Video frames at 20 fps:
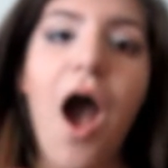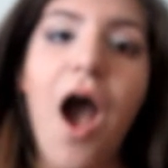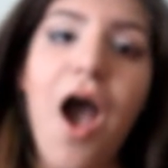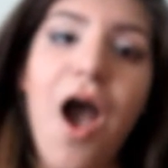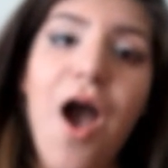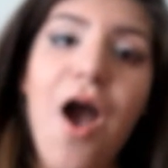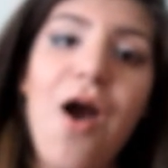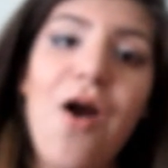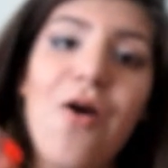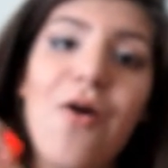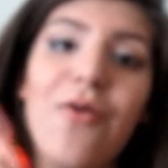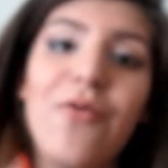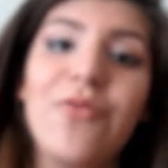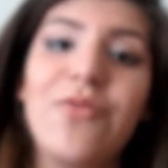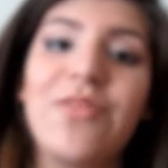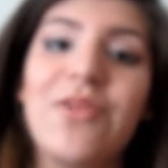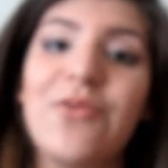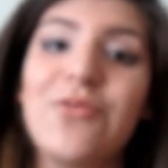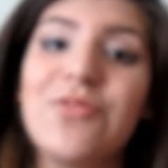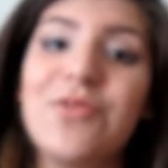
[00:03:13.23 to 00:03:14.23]

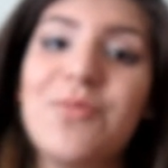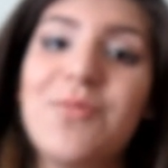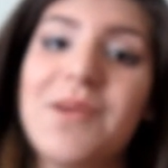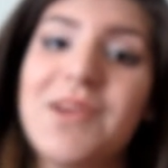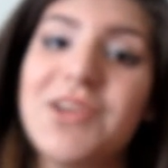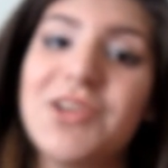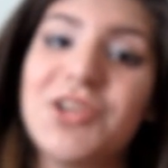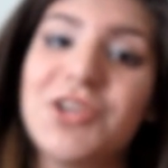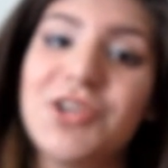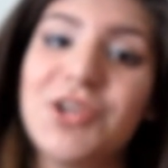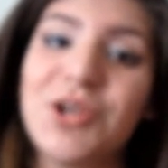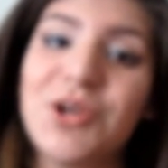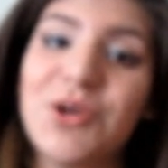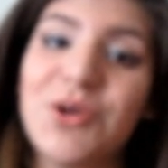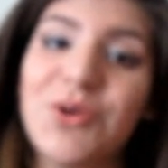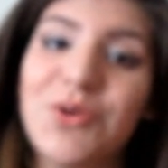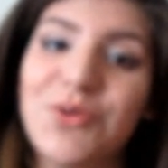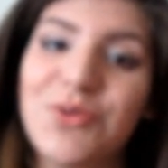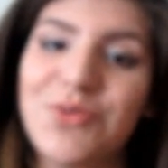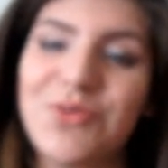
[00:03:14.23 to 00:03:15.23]
oh, those are my
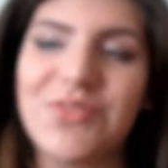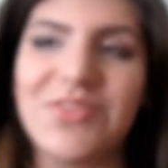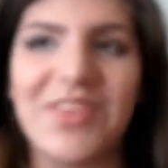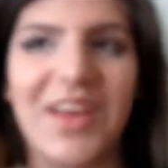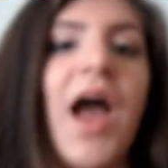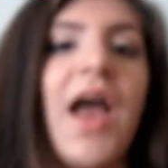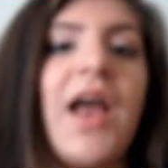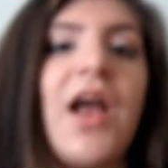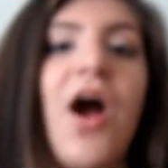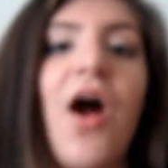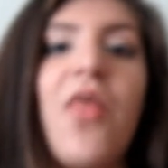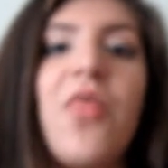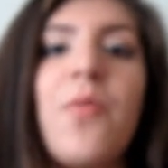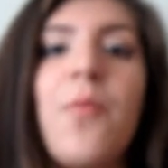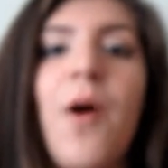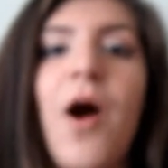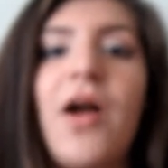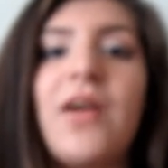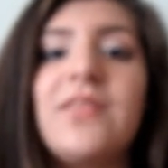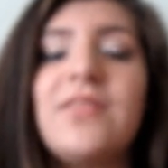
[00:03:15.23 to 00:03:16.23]
shoes. I got
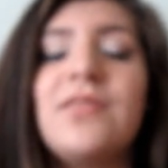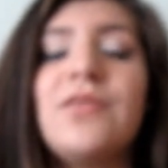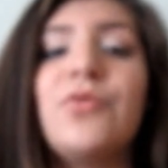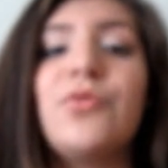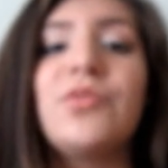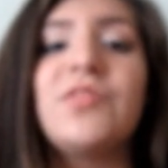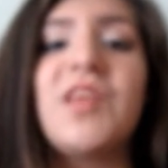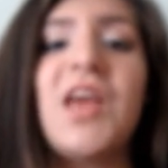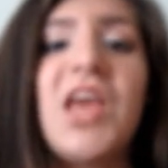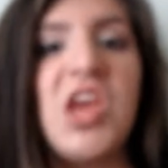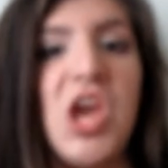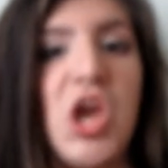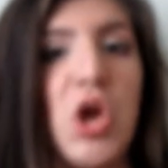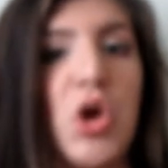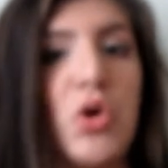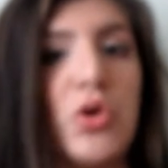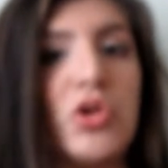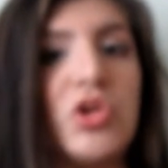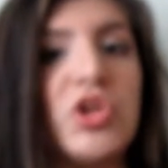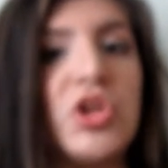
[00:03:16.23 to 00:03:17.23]
the box and it was
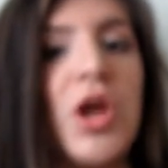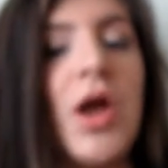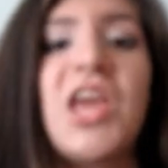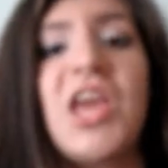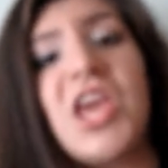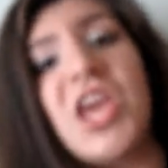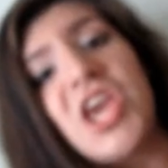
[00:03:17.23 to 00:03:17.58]
huge,